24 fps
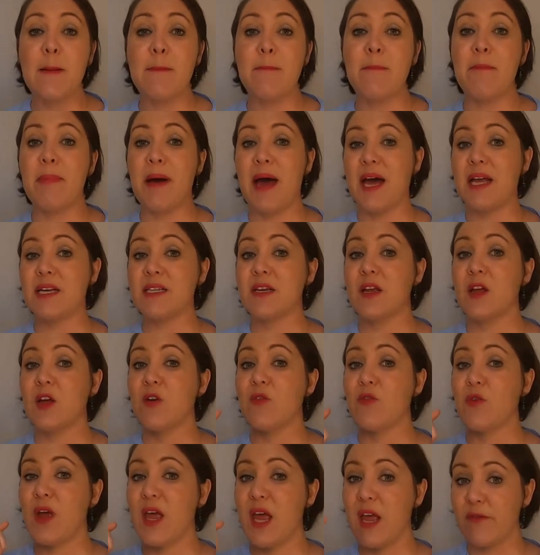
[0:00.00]
But
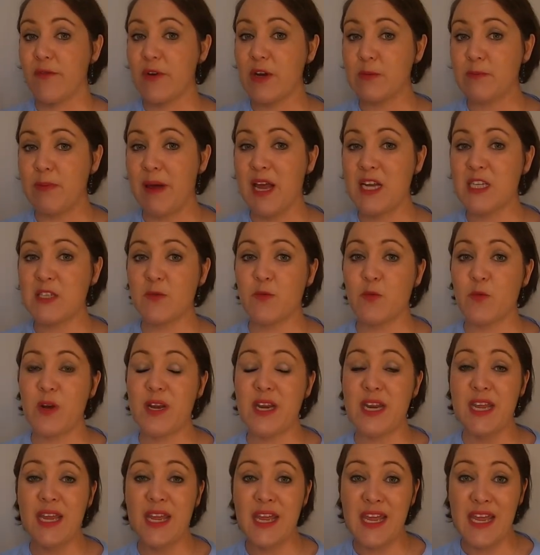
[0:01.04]
for every page of
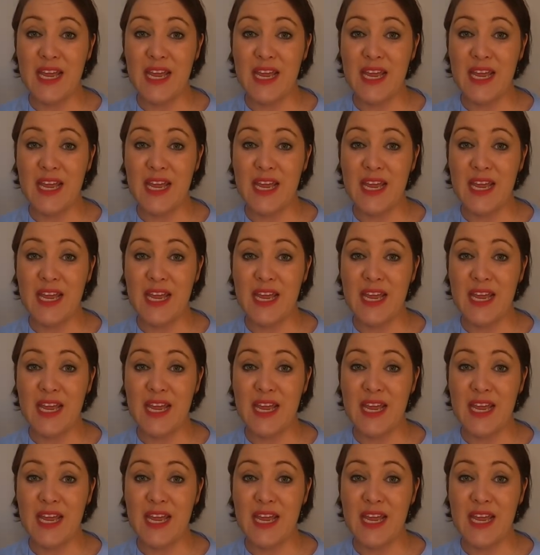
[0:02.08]
reading,